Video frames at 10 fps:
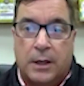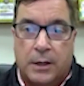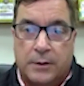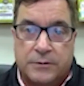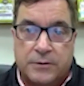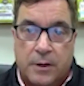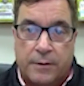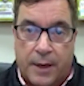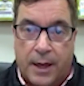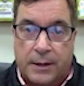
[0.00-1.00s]
is
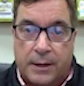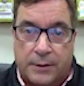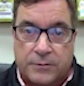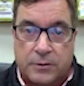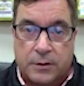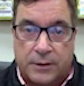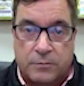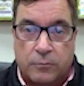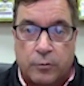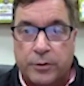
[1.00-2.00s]
that it's
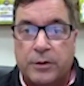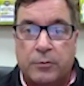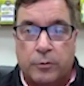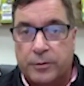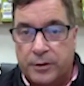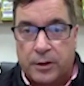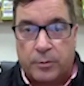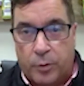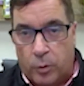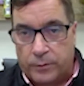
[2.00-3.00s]
really, really
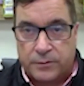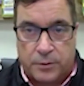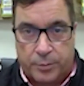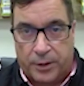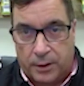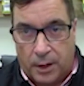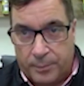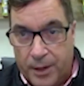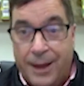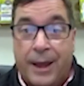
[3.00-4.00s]
important to pick it
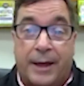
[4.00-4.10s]
up.